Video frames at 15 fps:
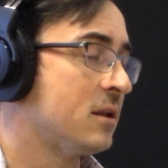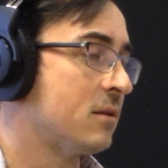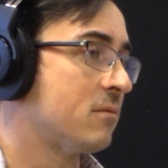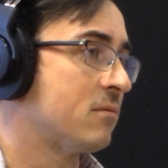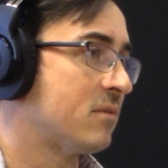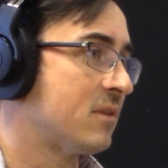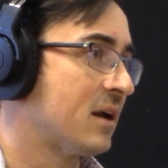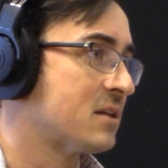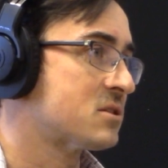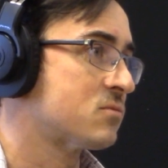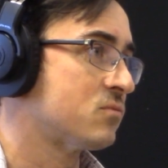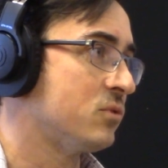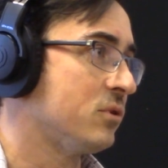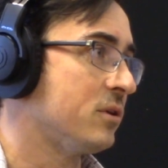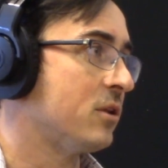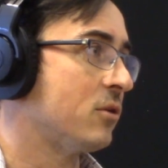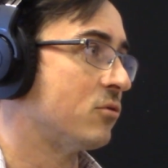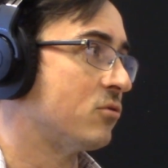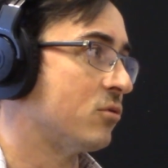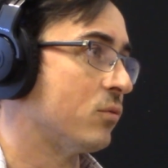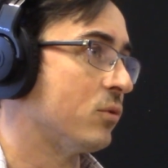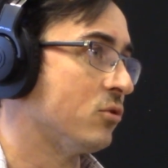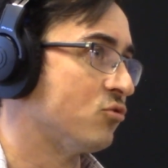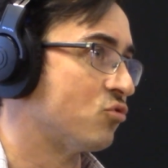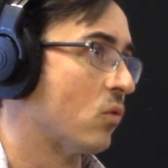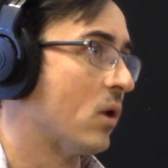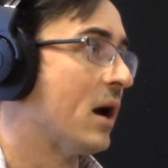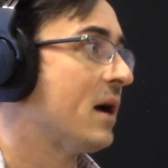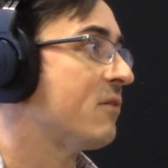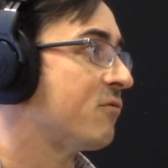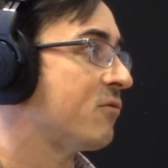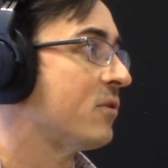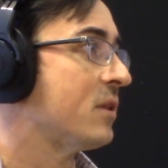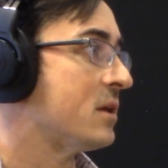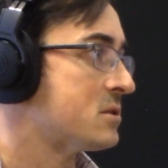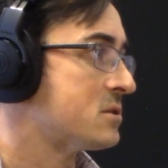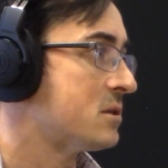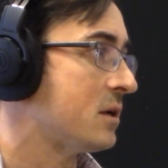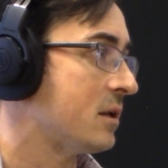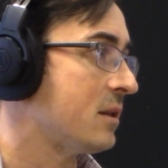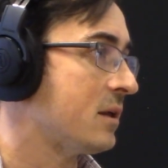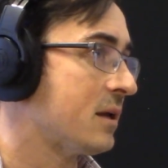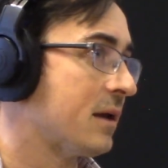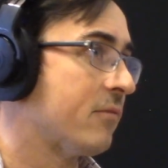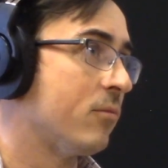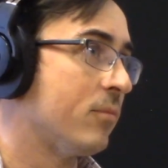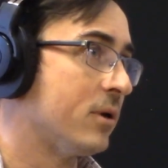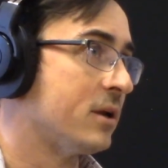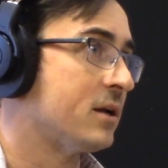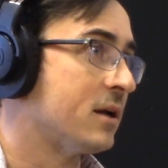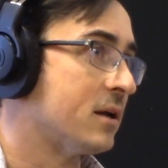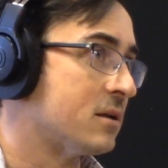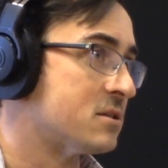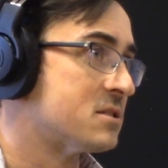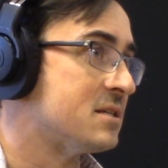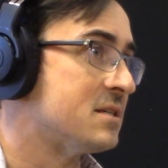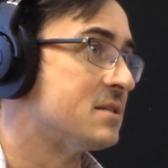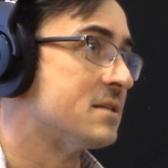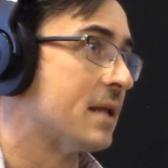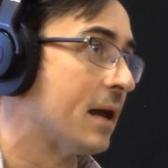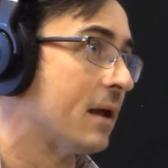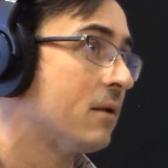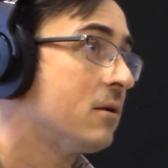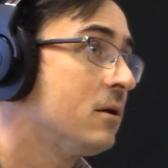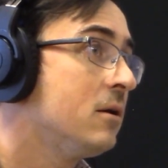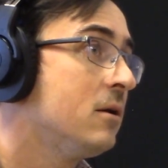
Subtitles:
that that's really the real drive for this. And I think everybody kind of sees that.